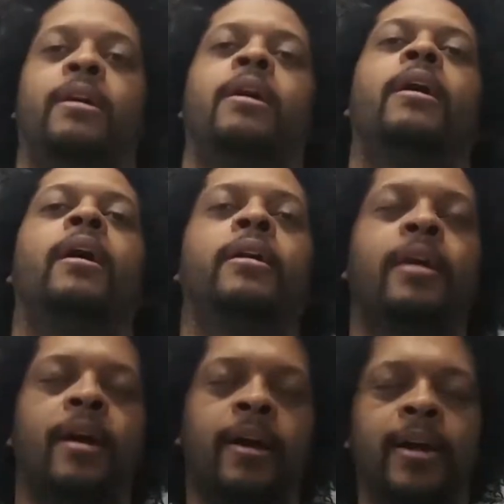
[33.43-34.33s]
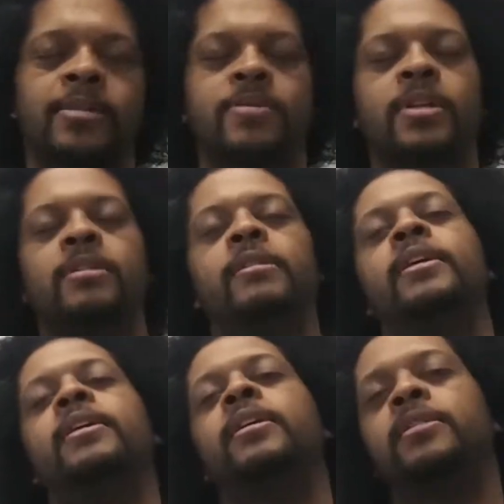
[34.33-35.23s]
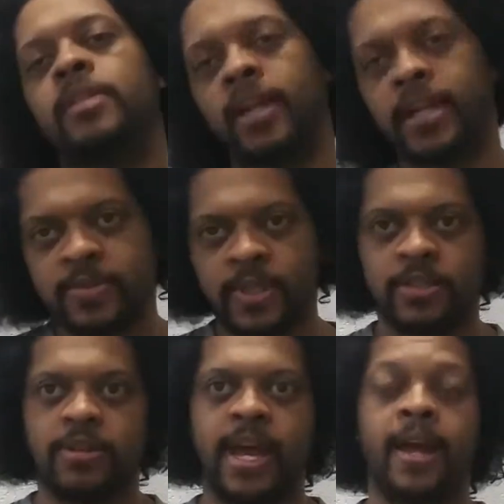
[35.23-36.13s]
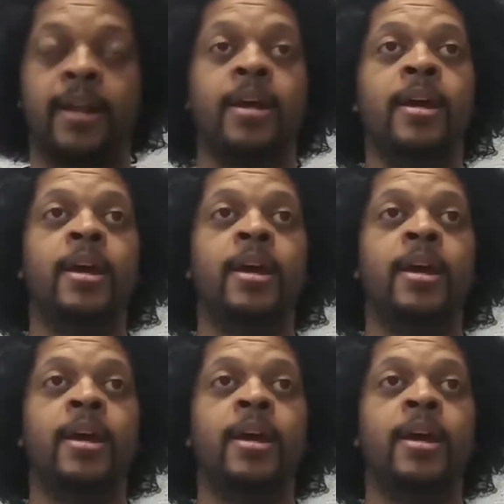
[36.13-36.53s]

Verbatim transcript: yeah, I guess we can do this, and I guess we can do that.